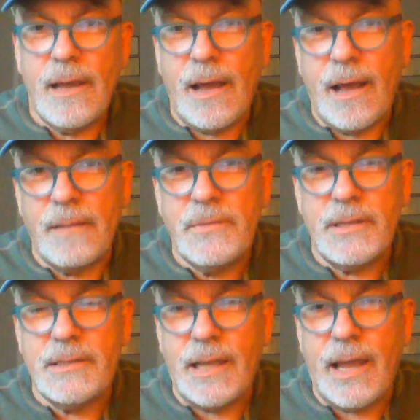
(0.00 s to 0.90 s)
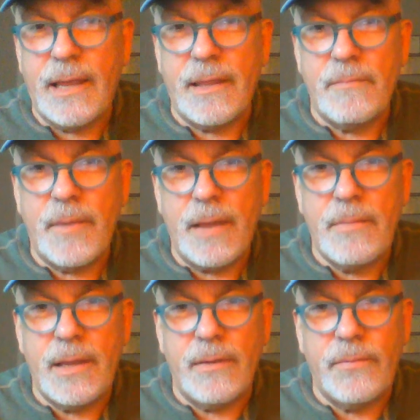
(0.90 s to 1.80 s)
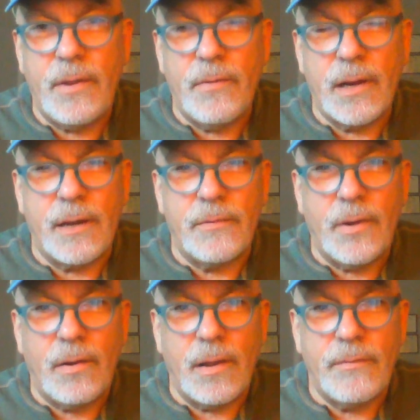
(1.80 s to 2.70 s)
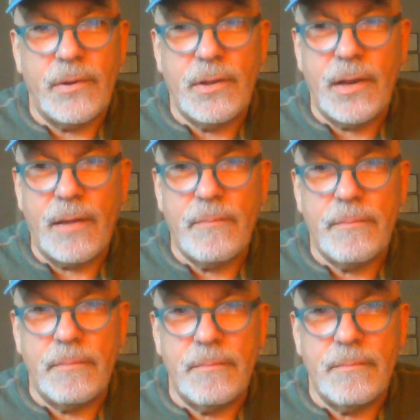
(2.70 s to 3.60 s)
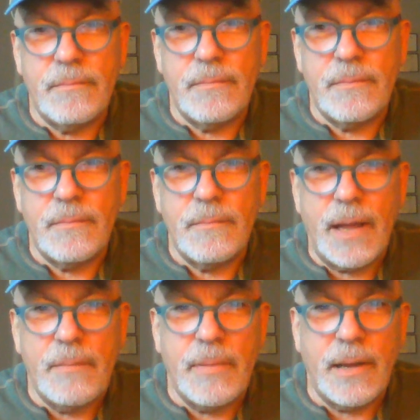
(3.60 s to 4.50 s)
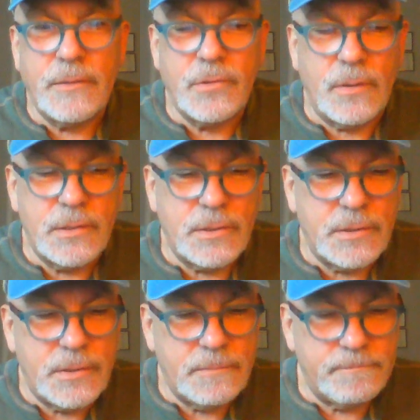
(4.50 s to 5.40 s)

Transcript: I'm just saying that maybe if you were in control of it, you'd have made better choices.